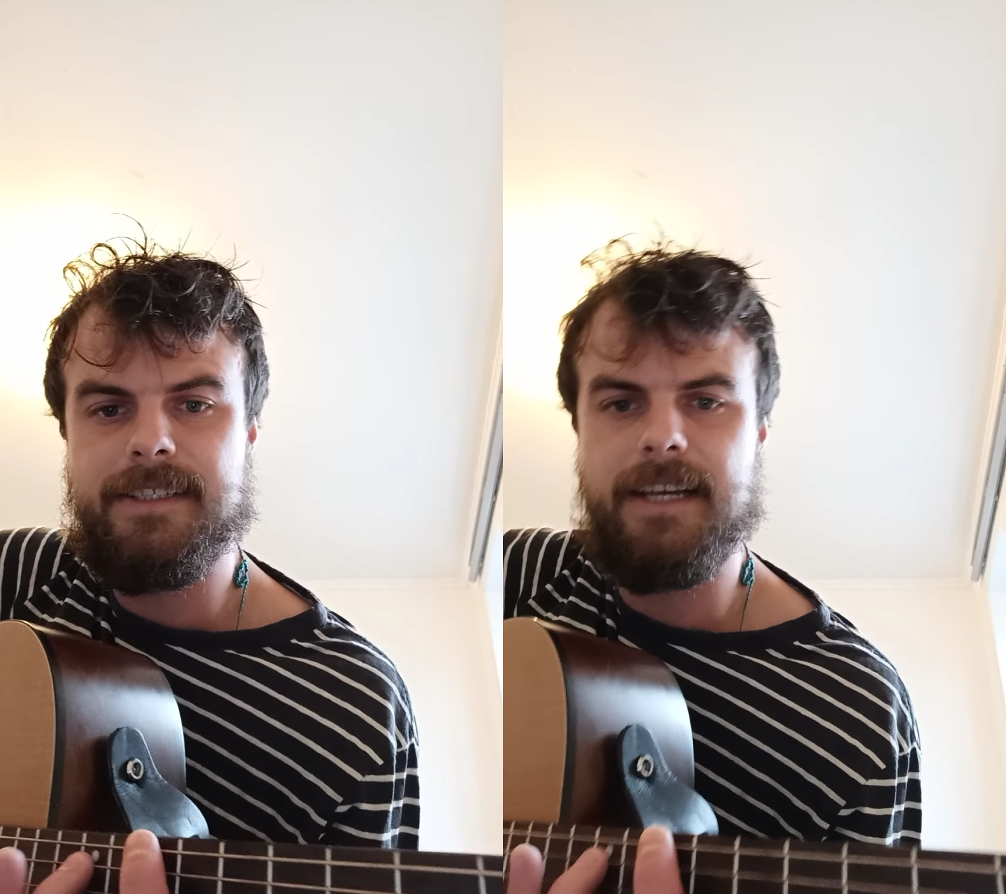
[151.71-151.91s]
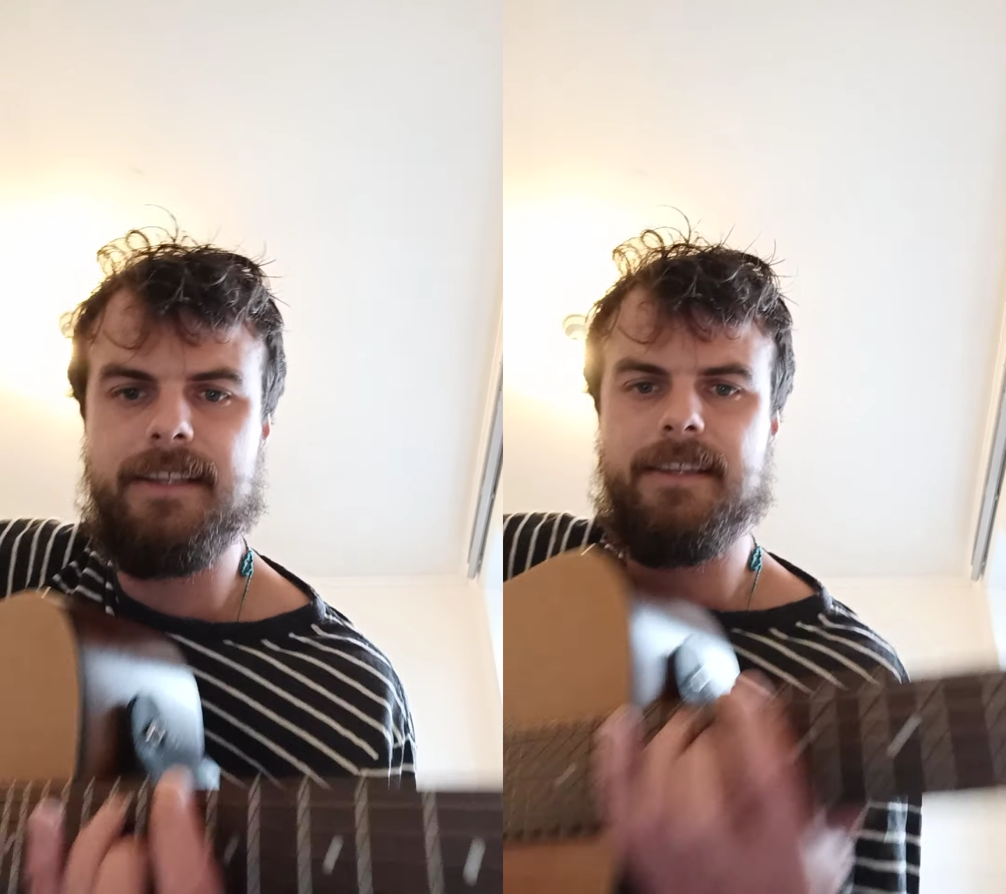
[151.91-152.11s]

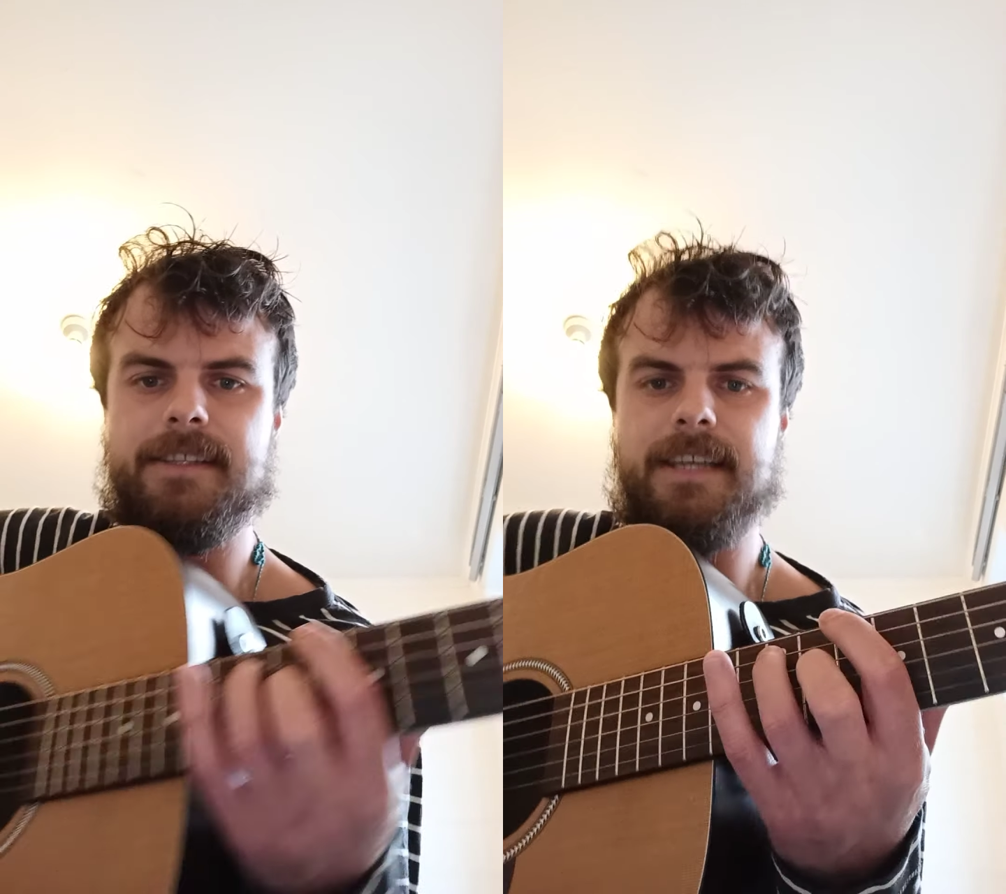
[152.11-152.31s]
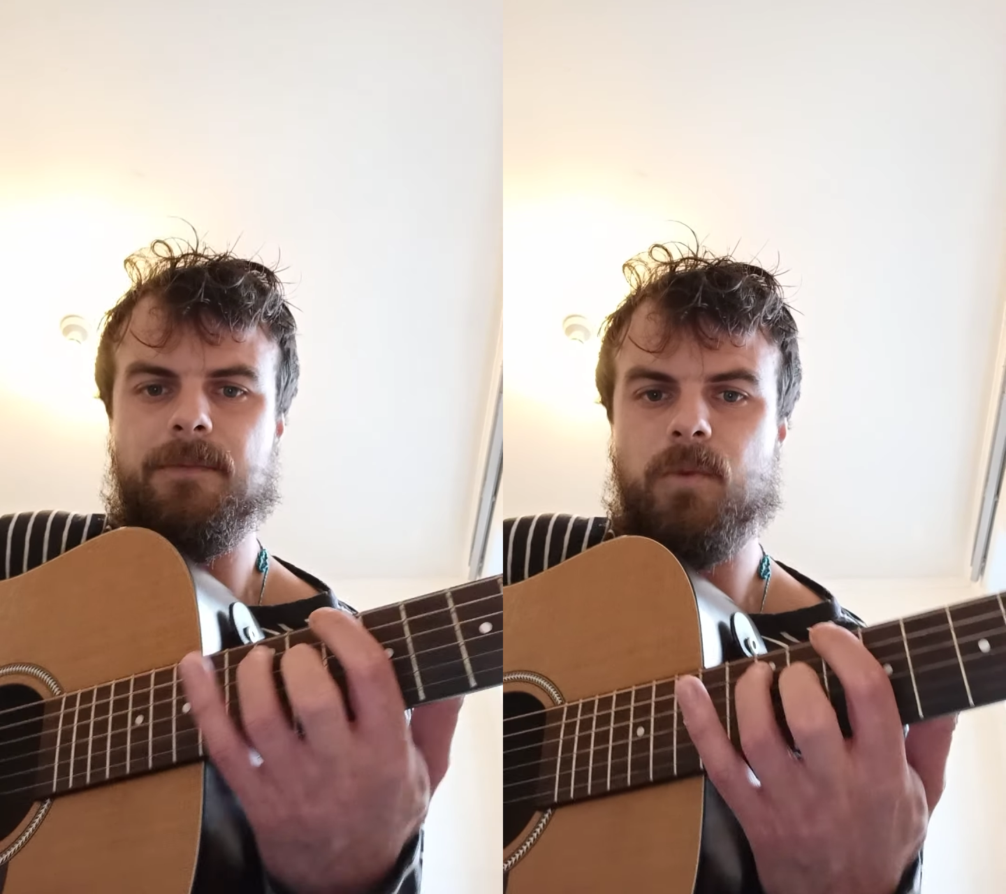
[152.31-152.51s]
exactly the
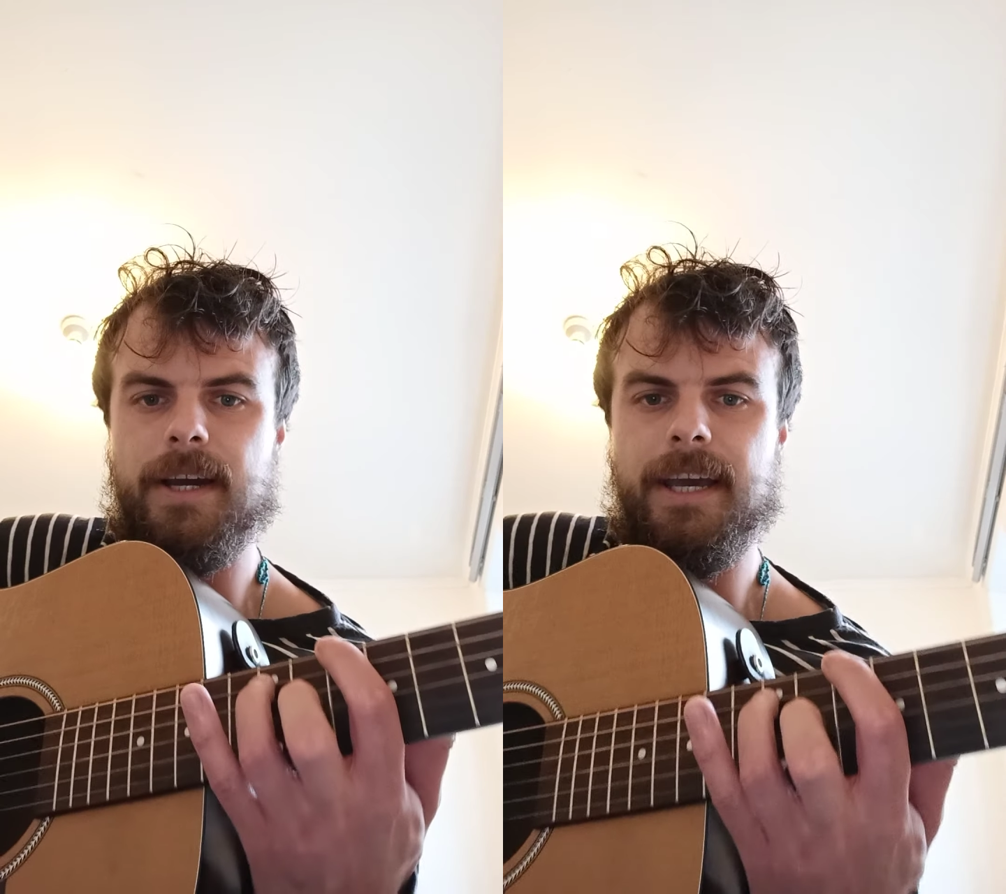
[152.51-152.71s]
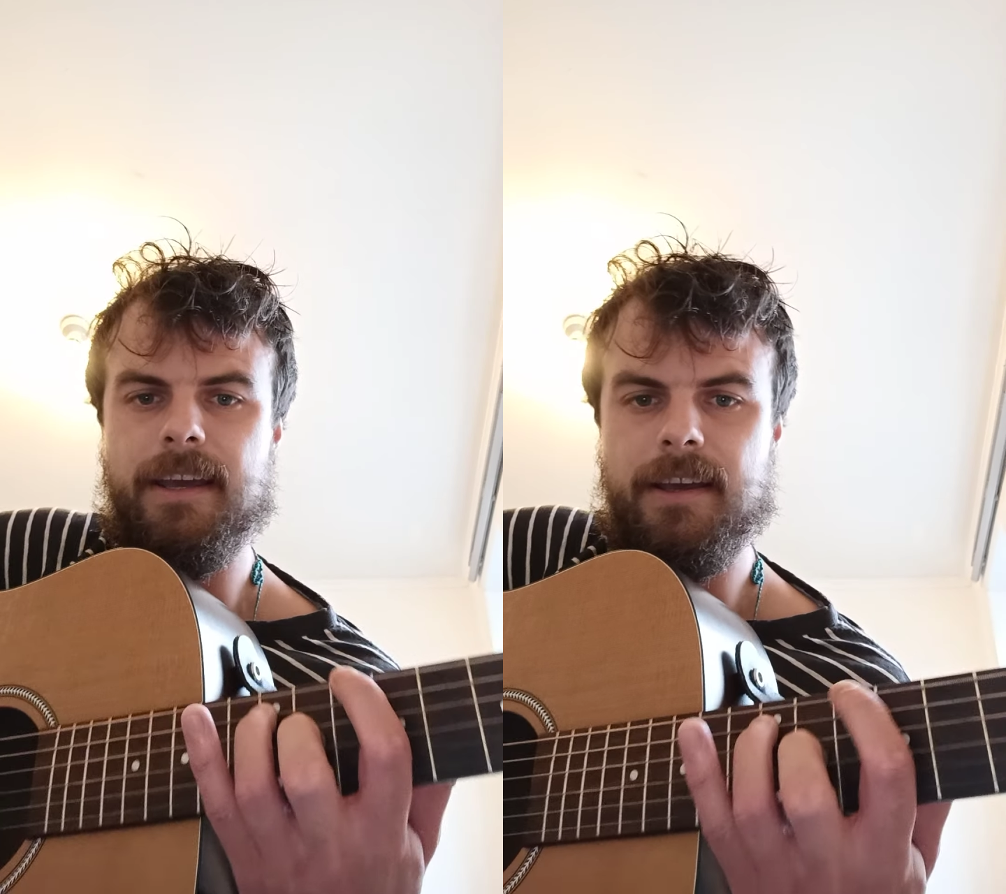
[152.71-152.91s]
same
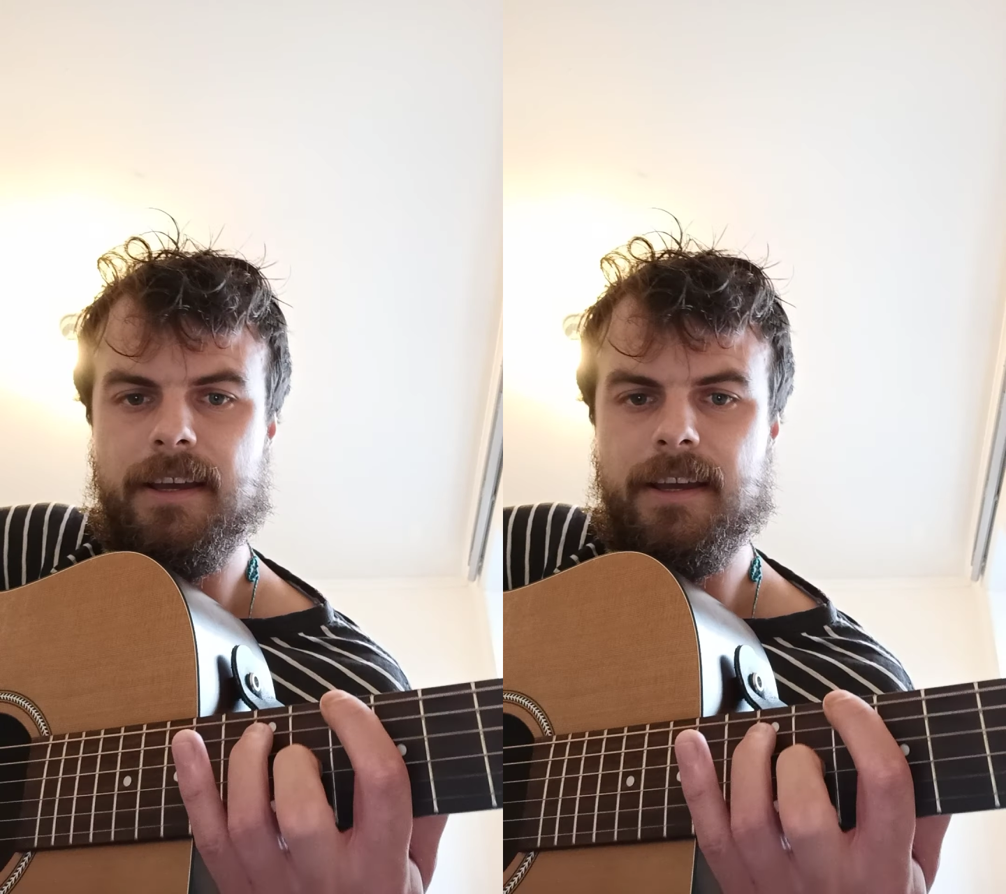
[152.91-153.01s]
way